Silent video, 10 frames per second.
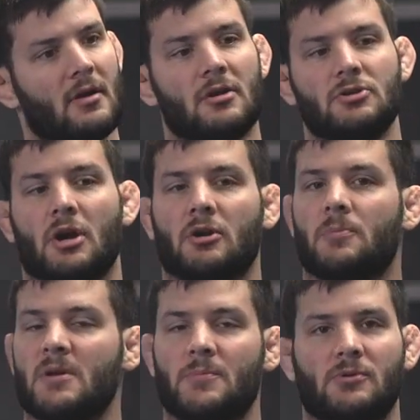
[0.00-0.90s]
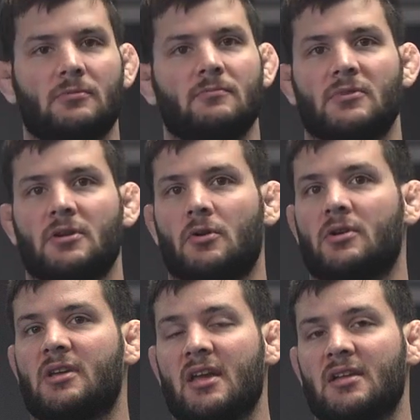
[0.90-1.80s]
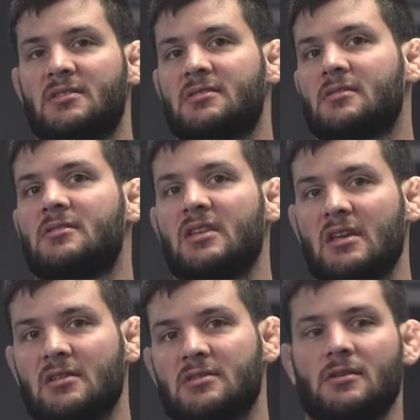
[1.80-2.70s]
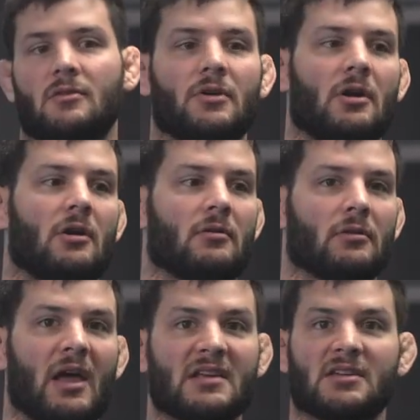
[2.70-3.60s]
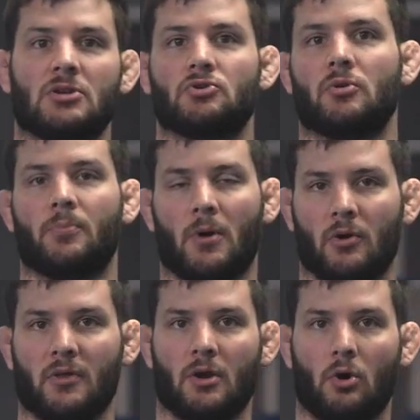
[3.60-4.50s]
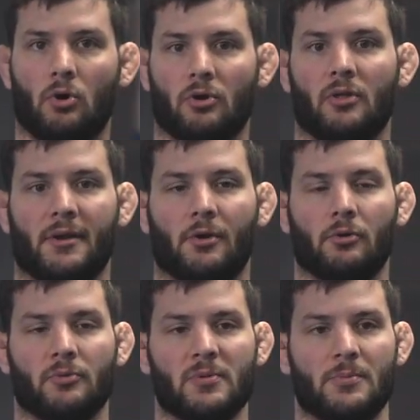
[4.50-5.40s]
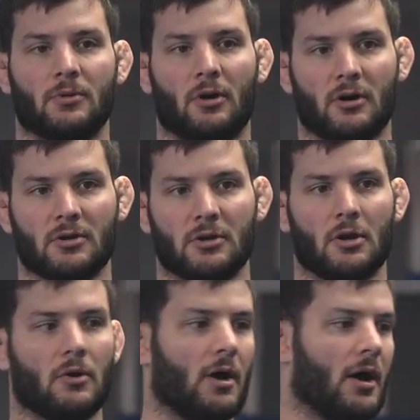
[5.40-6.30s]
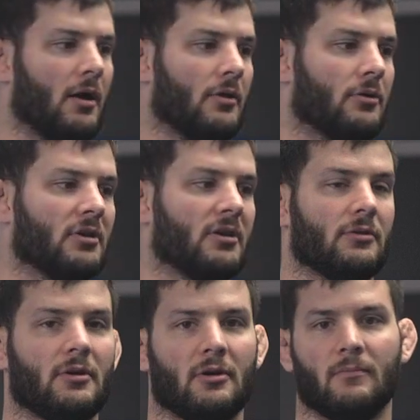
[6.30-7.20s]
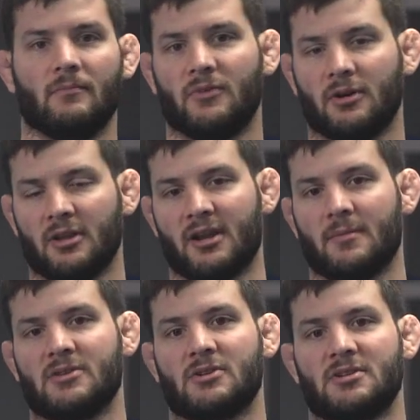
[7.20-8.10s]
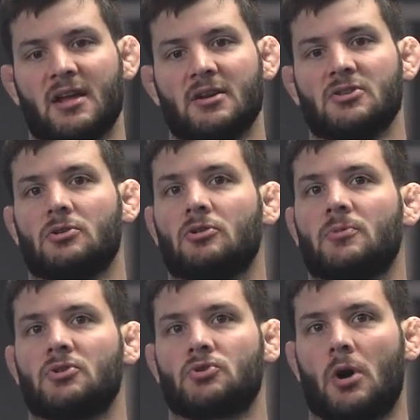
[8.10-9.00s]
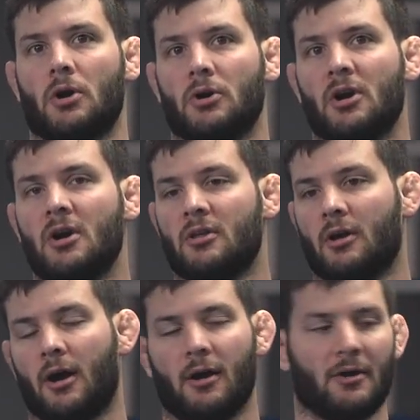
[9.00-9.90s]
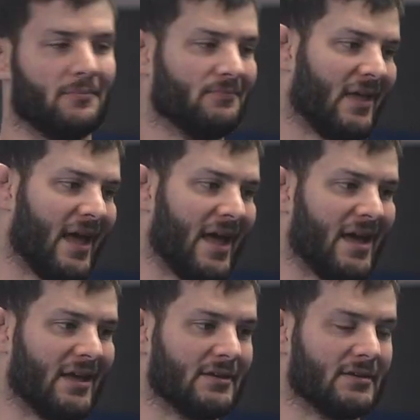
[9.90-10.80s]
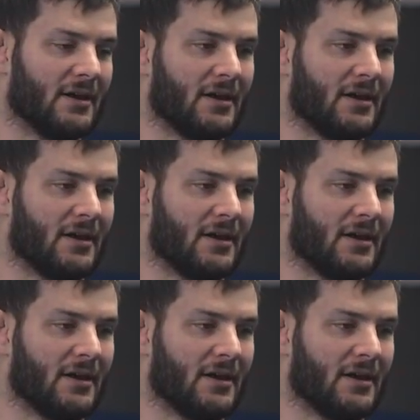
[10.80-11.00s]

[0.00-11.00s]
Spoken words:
younger people, kids, teens, they're less injury prone than older people are. Their ligaments, their tendons are a little bit stronger, and